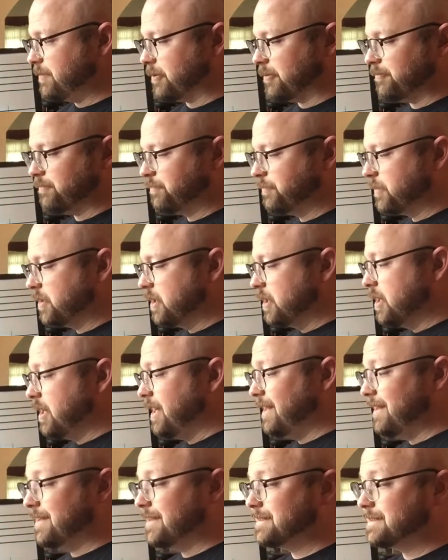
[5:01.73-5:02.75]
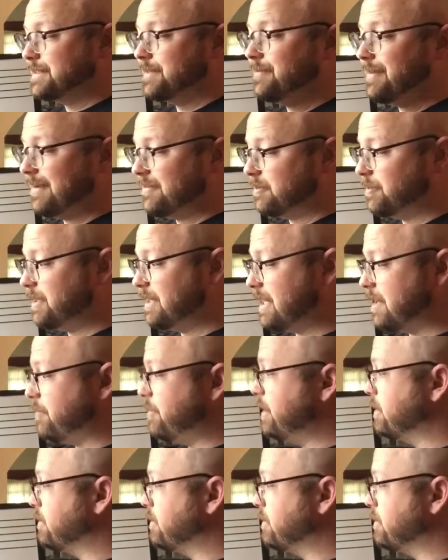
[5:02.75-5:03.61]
And it doesn't even have to be that big,